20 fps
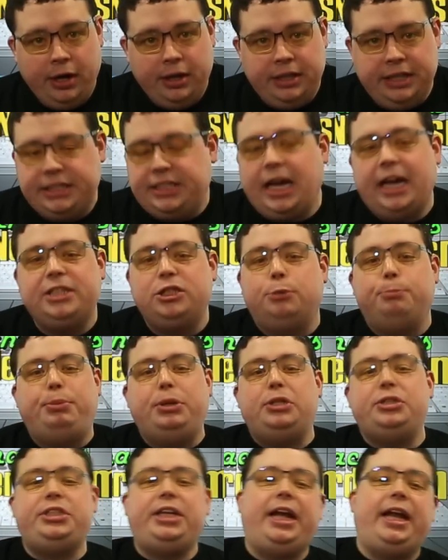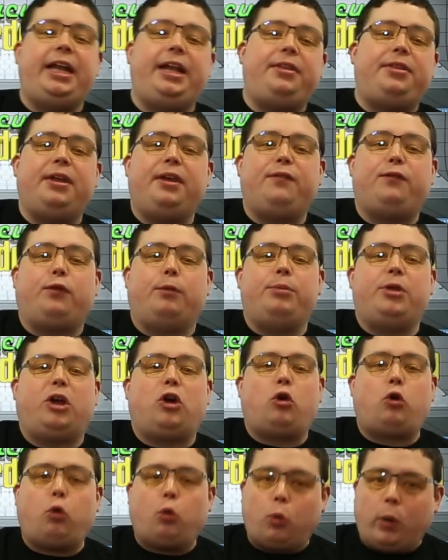These guys will build you anything from the
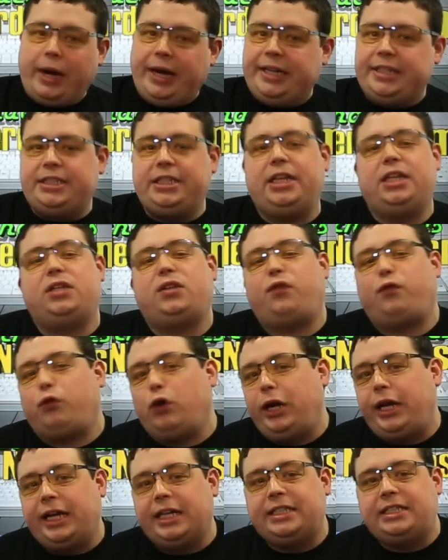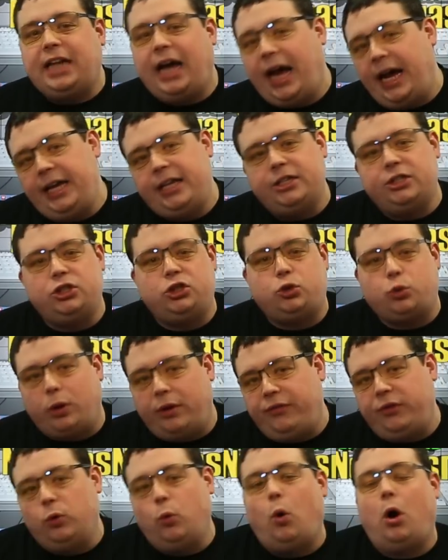craziest freaking
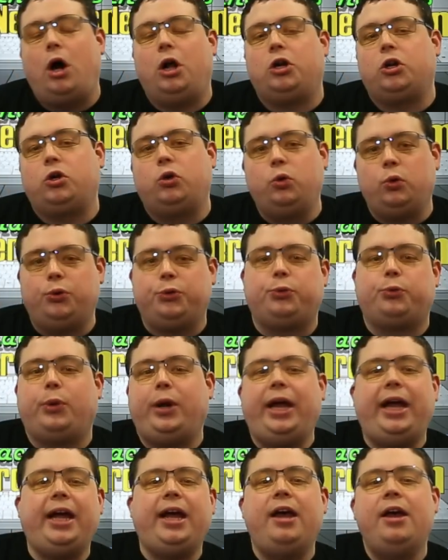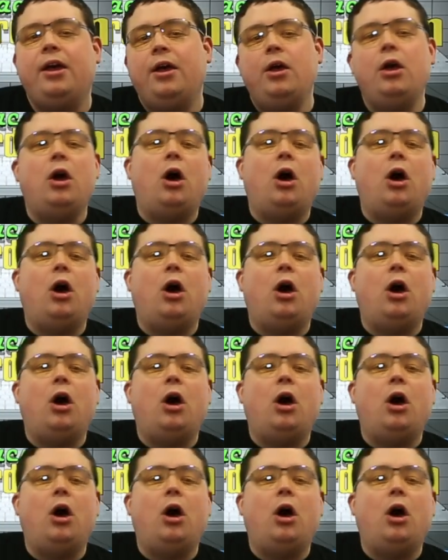Titan-driven water-cooled rig